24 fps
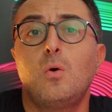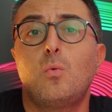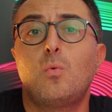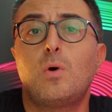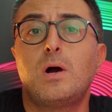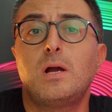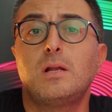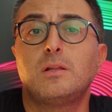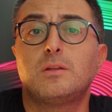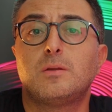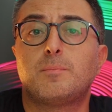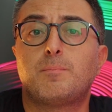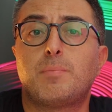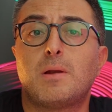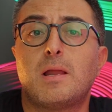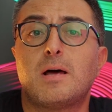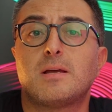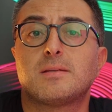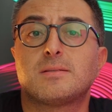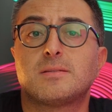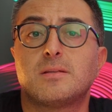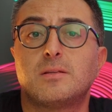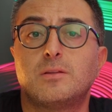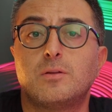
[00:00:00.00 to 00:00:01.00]
while the
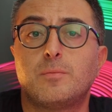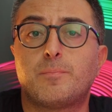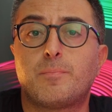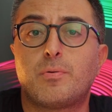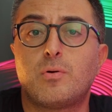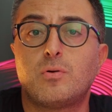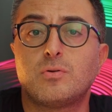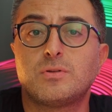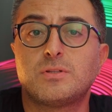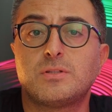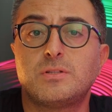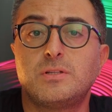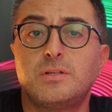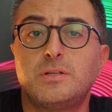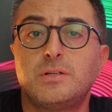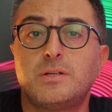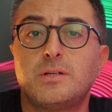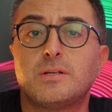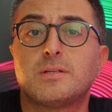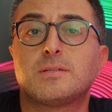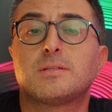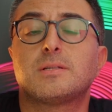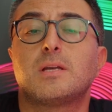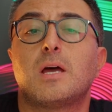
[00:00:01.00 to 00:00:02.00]
Plus and the Pro
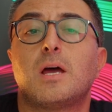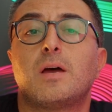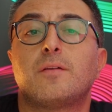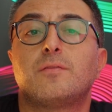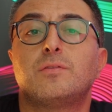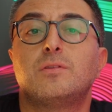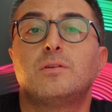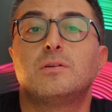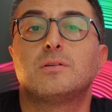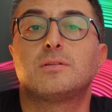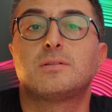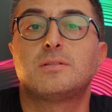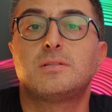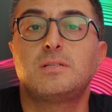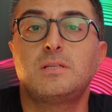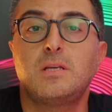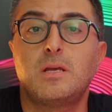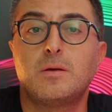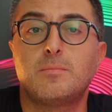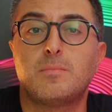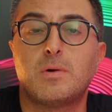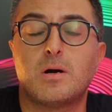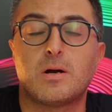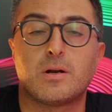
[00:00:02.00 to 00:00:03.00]
series have the
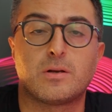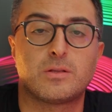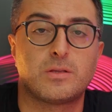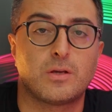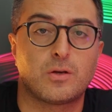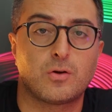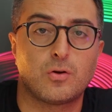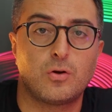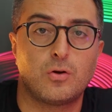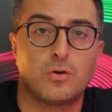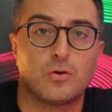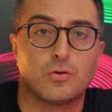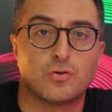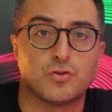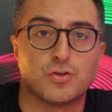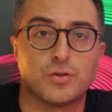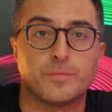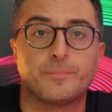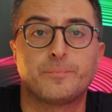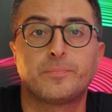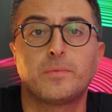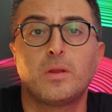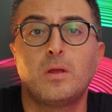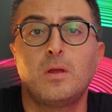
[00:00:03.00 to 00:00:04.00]
CMR
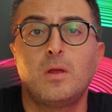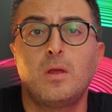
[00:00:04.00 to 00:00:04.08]
technology.